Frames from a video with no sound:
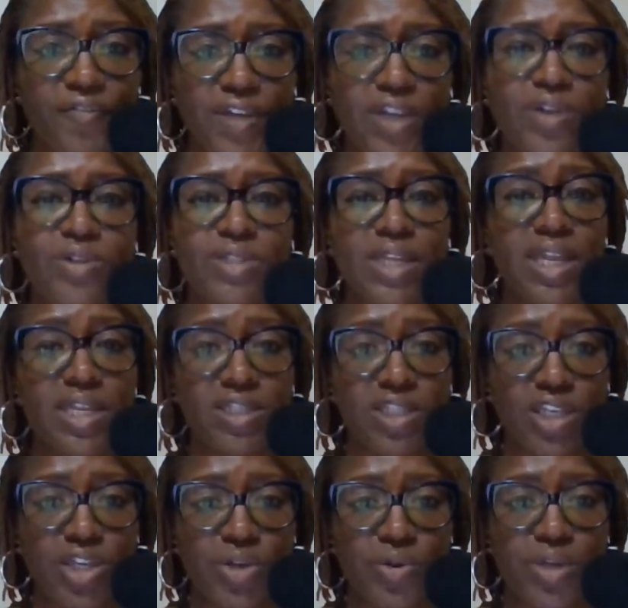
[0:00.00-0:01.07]
fears and
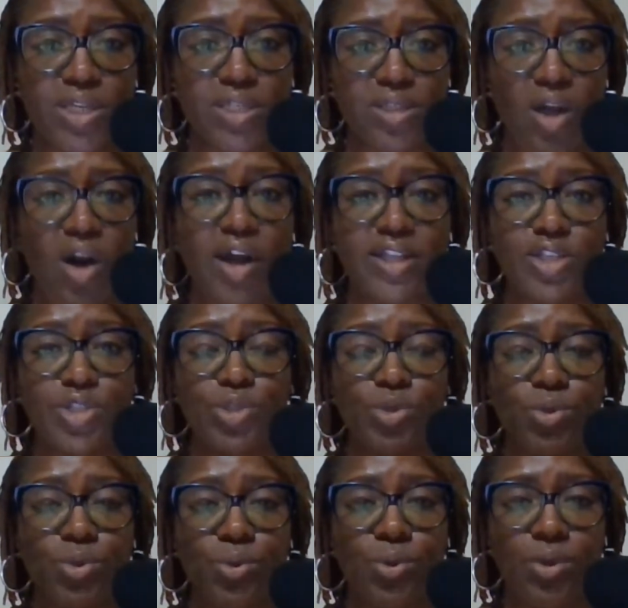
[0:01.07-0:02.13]
insecurities
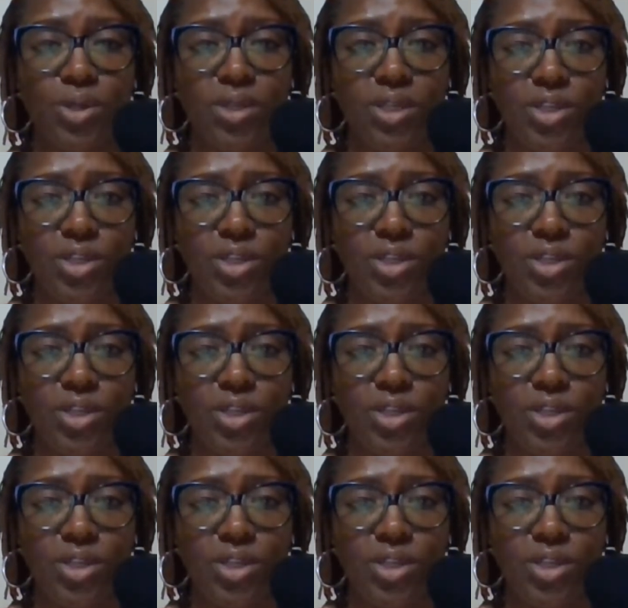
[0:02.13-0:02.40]
onto